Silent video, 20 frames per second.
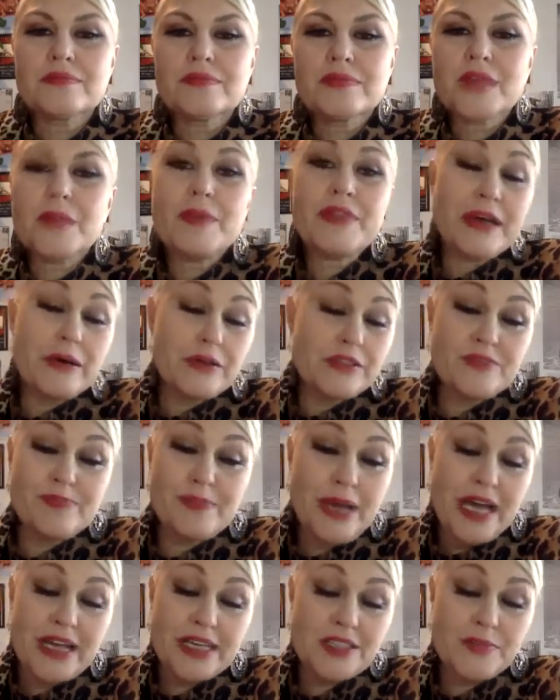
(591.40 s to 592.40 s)
But that was
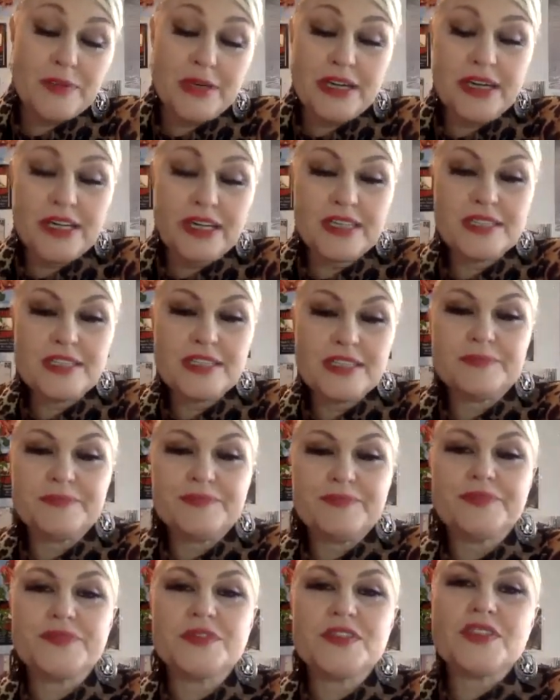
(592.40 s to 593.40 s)
my experience.
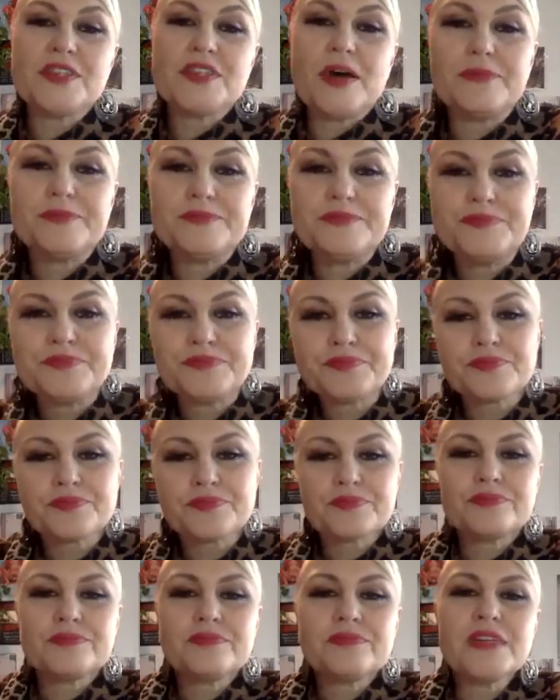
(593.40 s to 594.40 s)
So
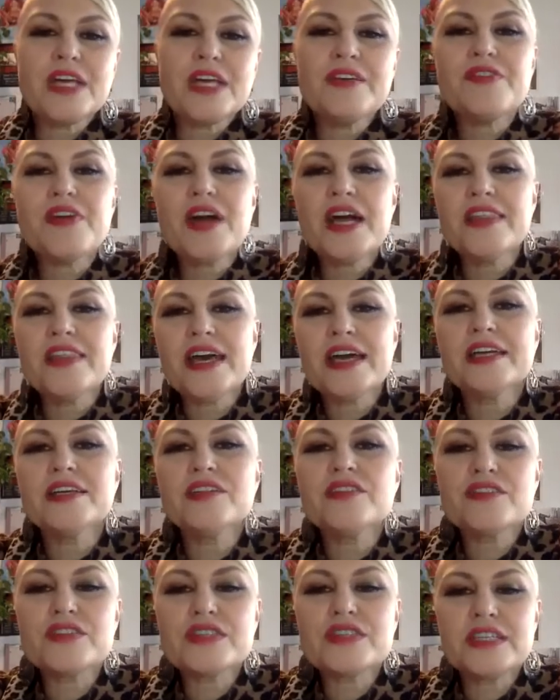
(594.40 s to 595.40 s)
I find that
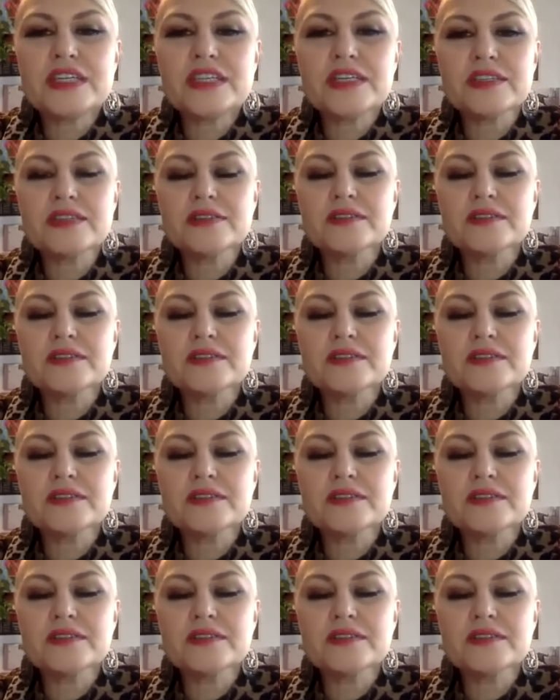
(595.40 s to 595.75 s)
interesting.